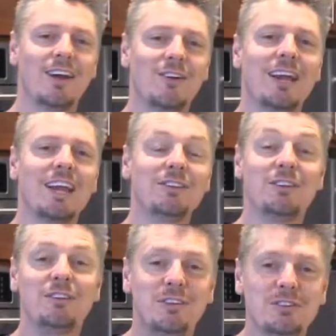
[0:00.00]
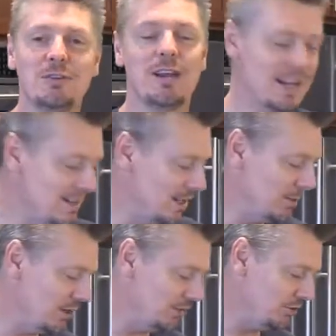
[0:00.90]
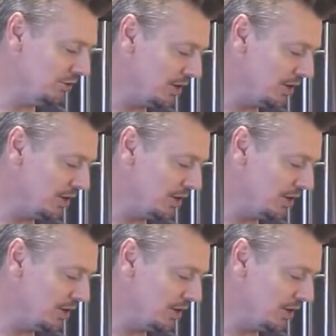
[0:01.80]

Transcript: All right, guys, this is such a great idea because you're just